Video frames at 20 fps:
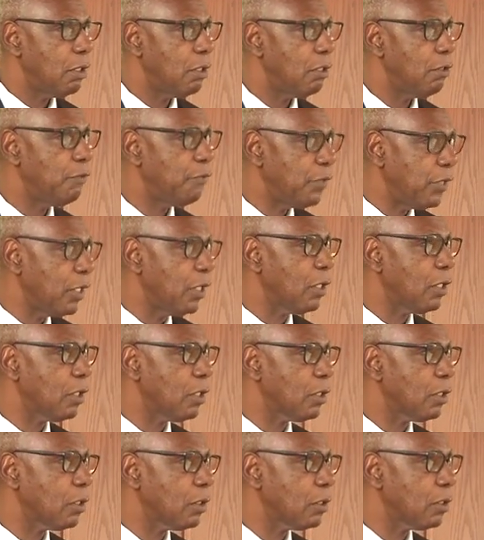
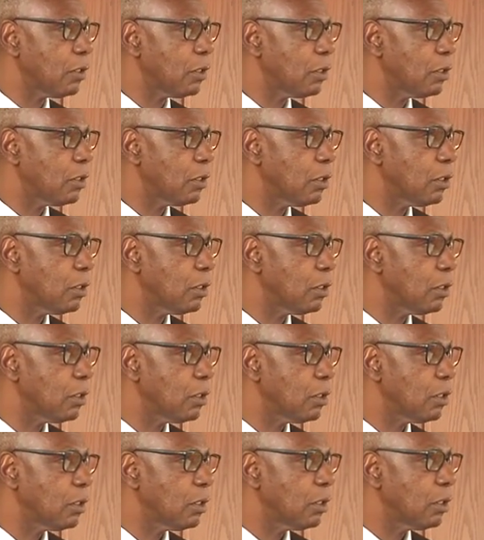there
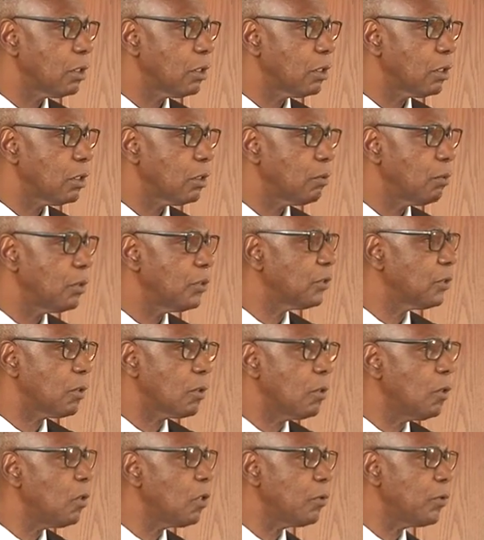was
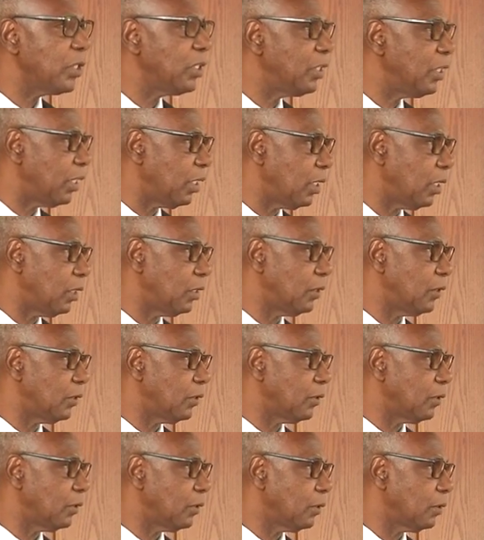glory
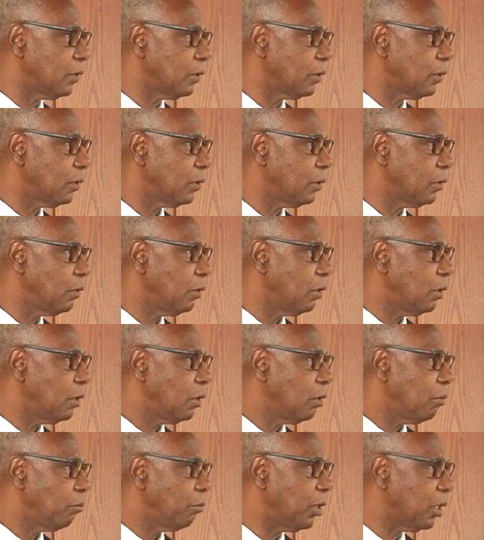days,
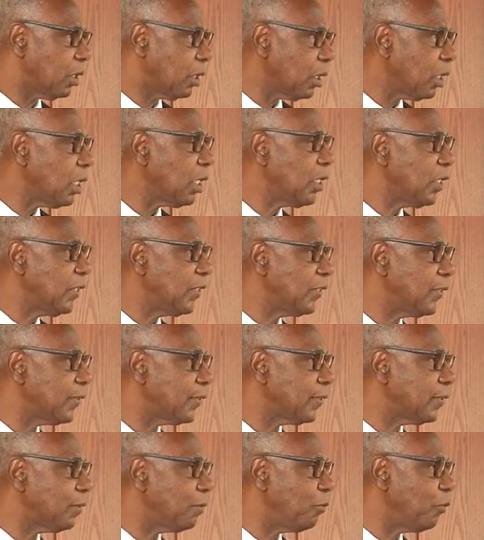
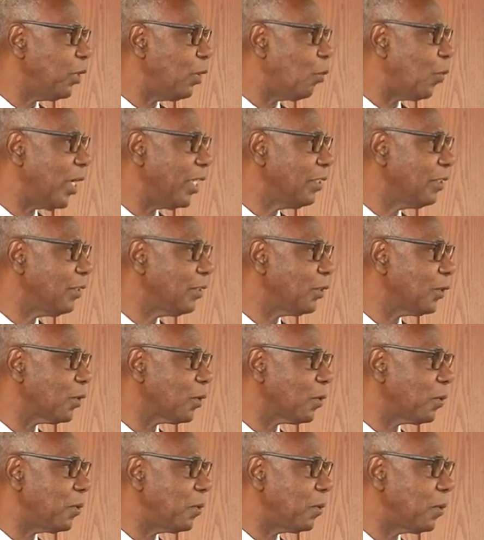because we went to
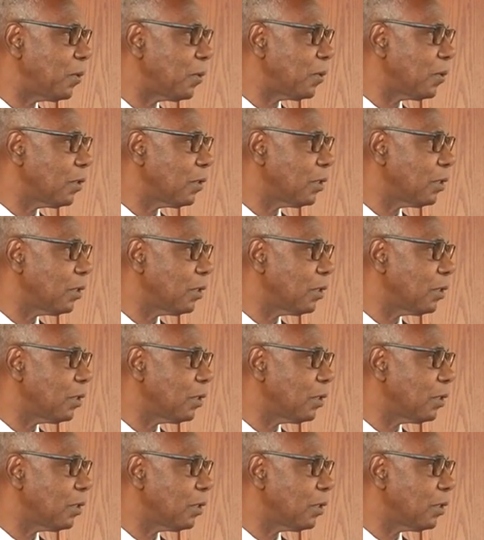school